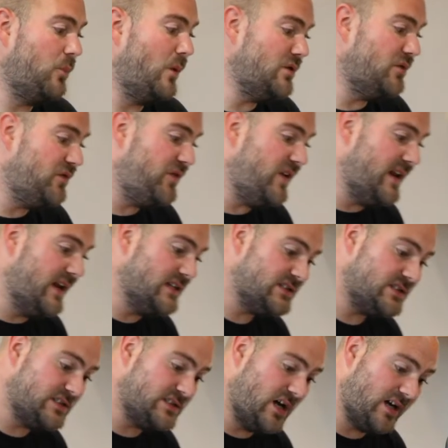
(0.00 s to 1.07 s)
When you're
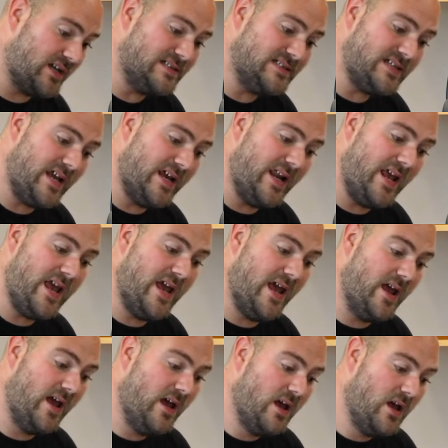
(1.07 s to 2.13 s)
finished, see I can see in here,